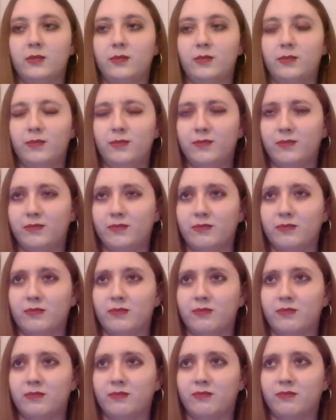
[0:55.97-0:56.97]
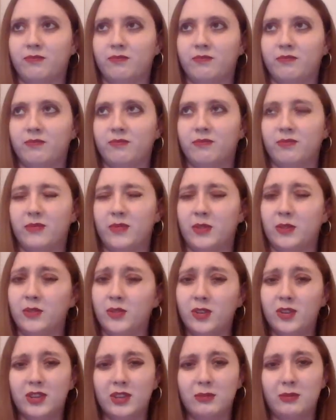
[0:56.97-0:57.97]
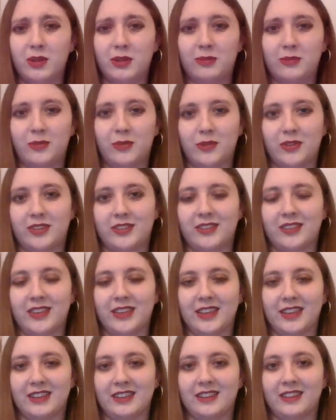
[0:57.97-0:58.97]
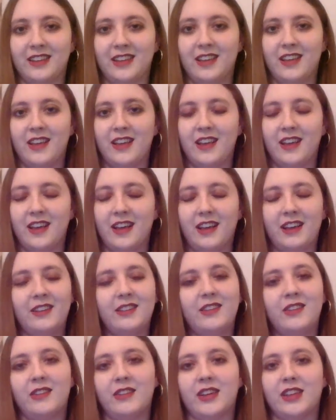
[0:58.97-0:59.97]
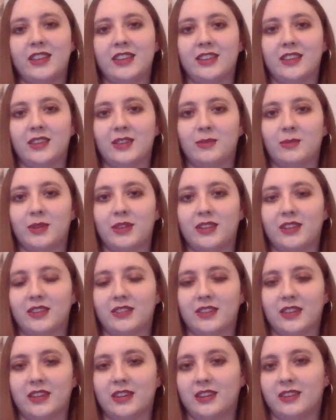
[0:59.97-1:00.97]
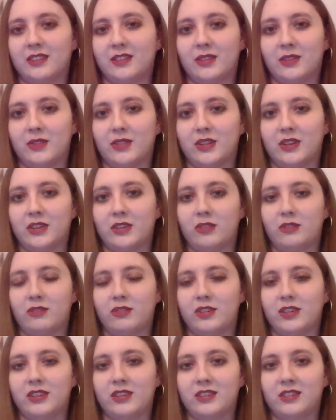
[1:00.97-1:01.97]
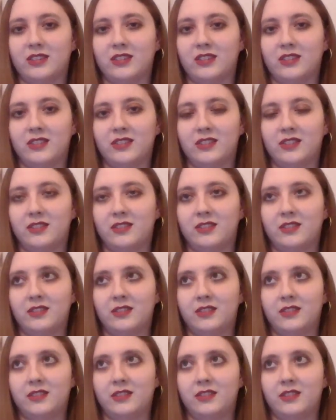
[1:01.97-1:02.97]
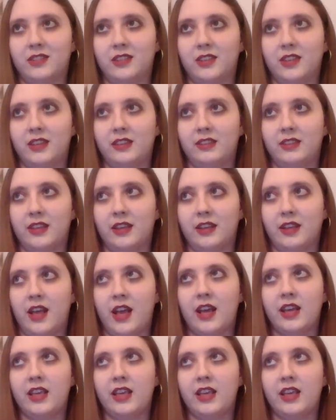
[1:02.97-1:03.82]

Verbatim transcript: I'm losing my voice again. I don't know, I think it's because I need something to drink. Because yeah, I